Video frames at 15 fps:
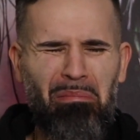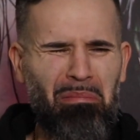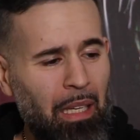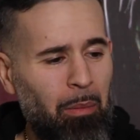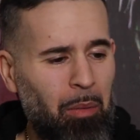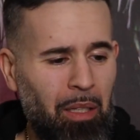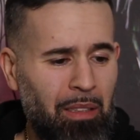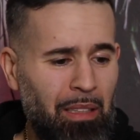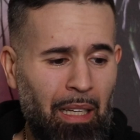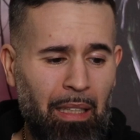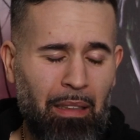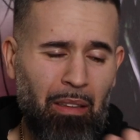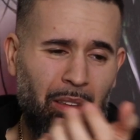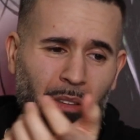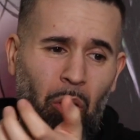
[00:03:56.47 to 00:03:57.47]
Yeah, but it's
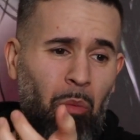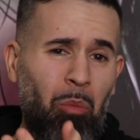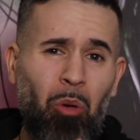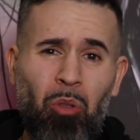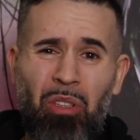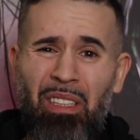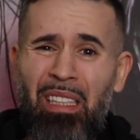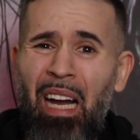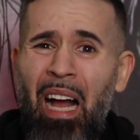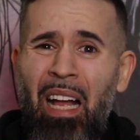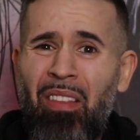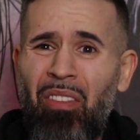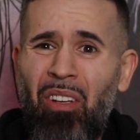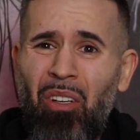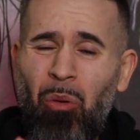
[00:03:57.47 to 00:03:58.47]
like almost
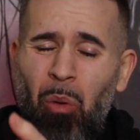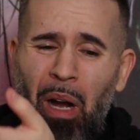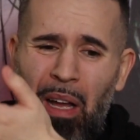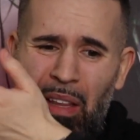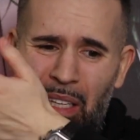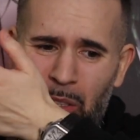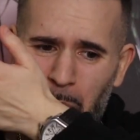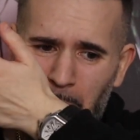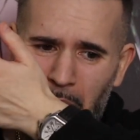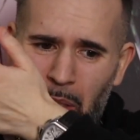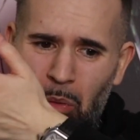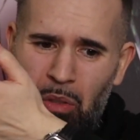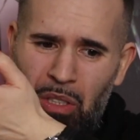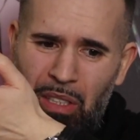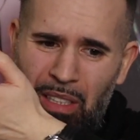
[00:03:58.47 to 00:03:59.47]
gone though. Wow, that's
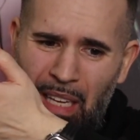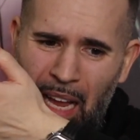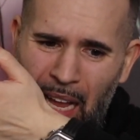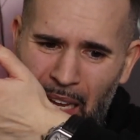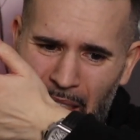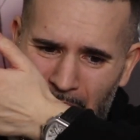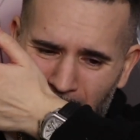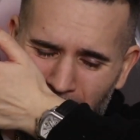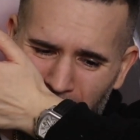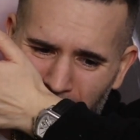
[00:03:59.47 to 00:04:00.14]
pretty sad.